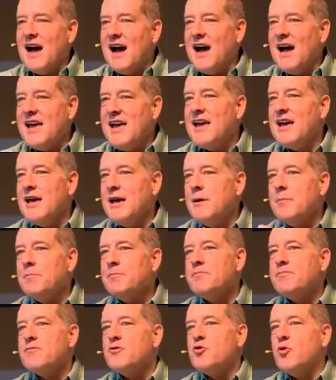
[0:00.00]
I
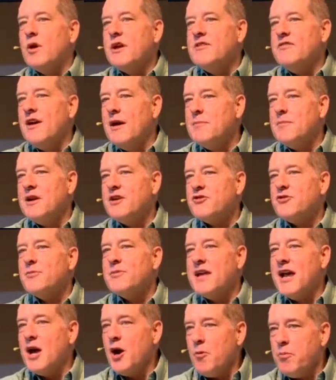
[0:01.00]
am 25 minutes from
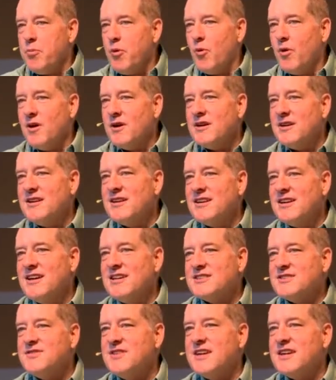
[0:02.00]
the airport in
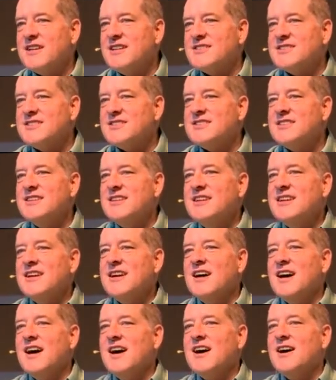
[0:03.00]
Las Vegas.
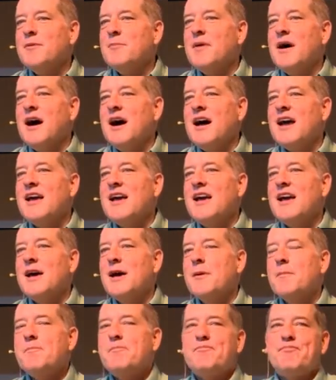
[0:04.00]
Um, I
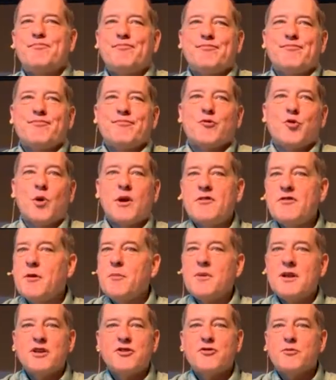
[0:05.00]
am 25
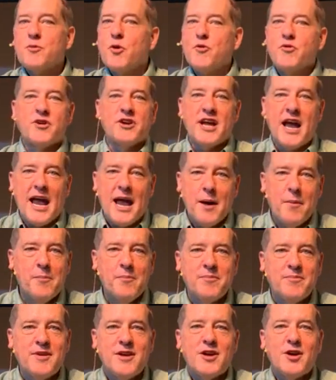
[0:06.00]
minutes from Hoover
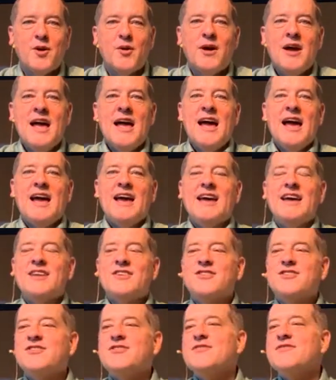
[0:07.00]
Dam, you know,
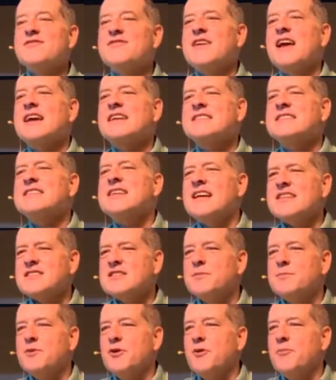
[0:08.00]
it's
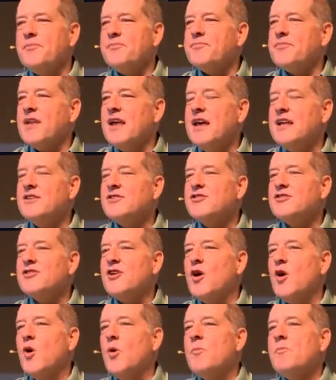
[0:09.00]
accessible. And
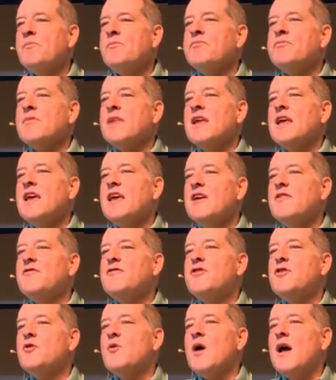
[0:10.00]
so
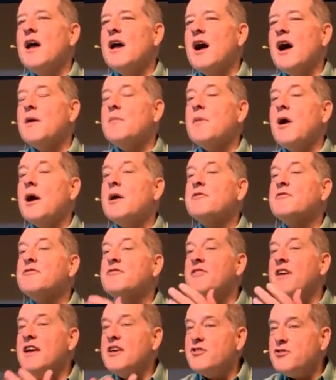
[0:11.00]
if you, I'm on
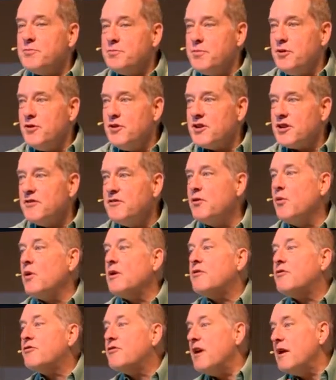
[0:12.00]
Facebook, if you
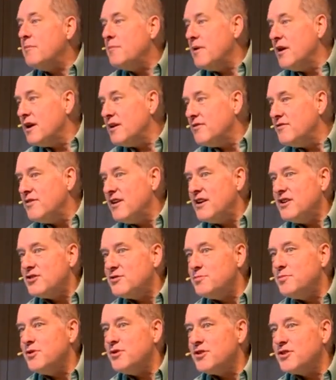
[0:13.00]
want to friend me on
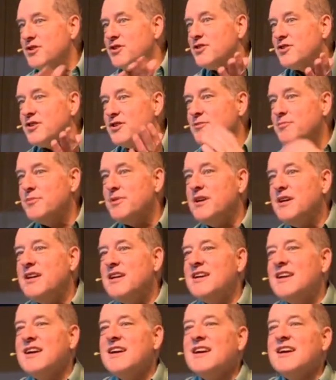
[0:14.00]
Facebook, you can
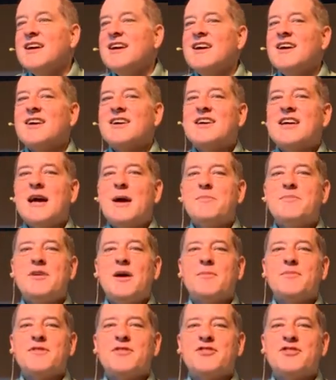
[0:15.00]
be uh, kept
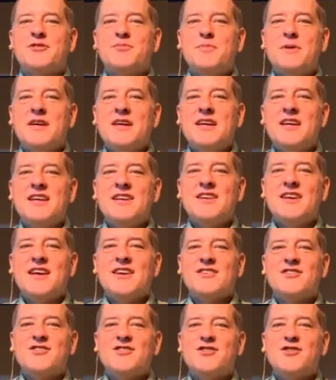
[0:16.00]
up to speed
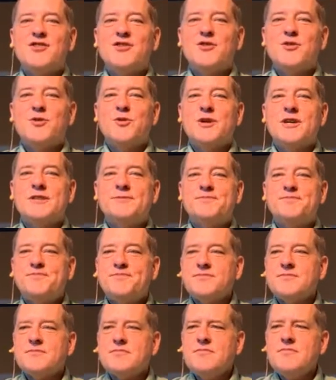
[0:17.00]
as to uh,
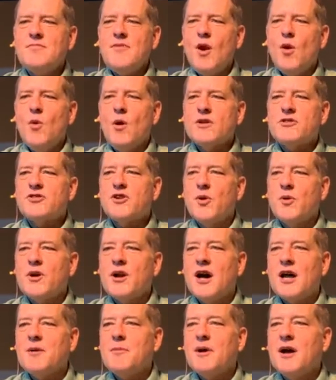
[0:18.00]
what's
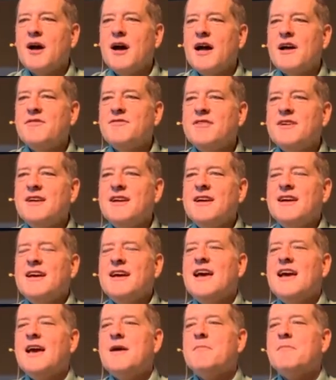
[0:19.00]
going on in my life.
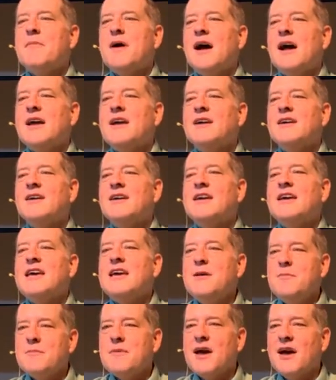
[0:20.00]
And my uh,
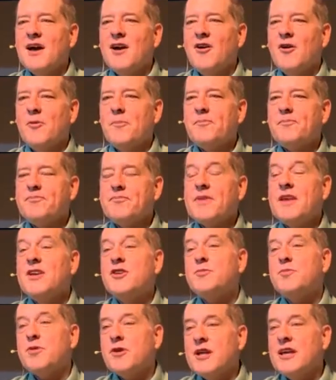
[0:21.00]
email
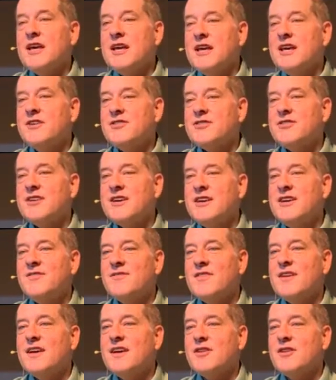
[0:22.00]
is pretty
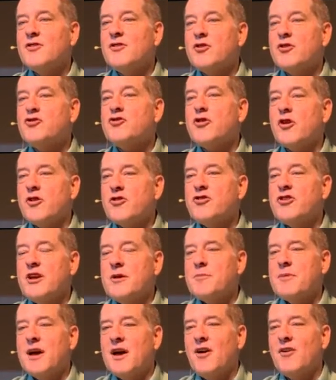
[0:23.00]
easy. The, the, church
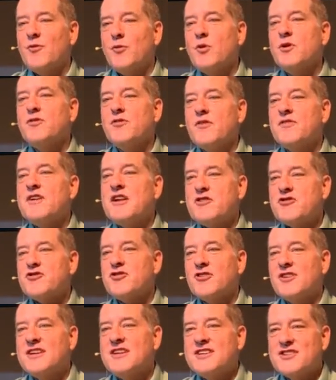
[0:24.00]
email will
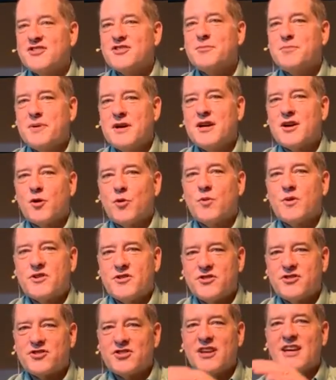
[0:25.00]
eventually disappear, which
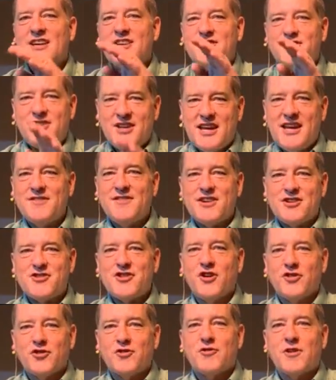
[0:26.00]
is steve at
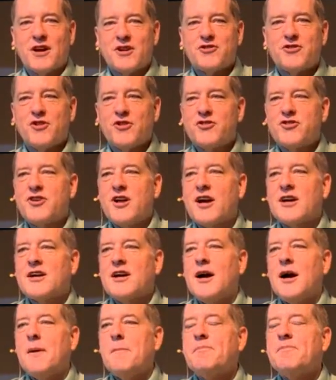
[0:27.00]

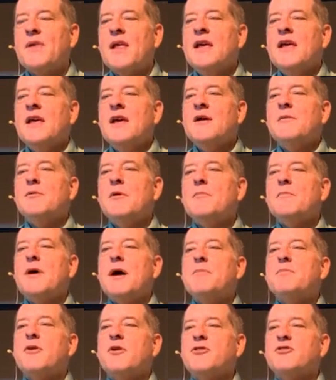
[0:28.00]
shelterrockchurch.com. But
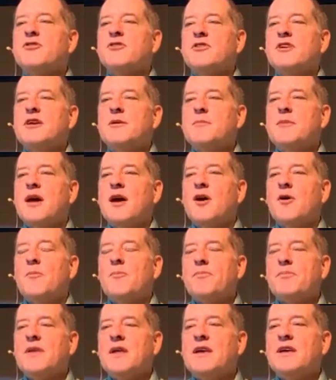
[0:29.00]
my personal
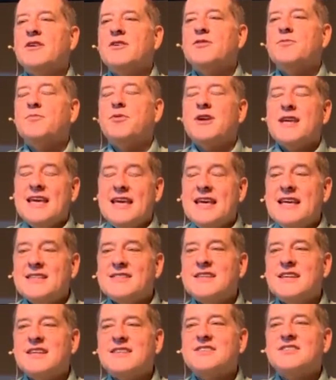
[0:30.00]
email is pretty
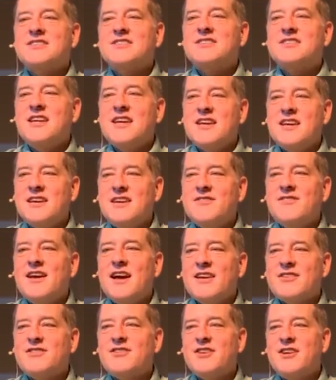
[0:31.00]
easy. It's steve,
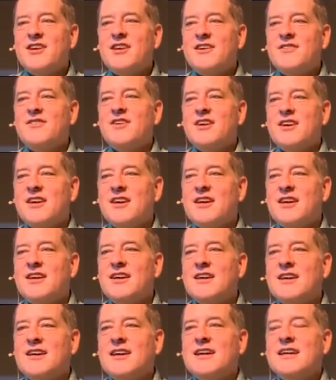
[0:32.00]
S T E V
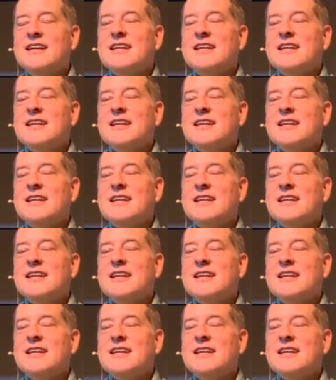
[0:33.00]
E,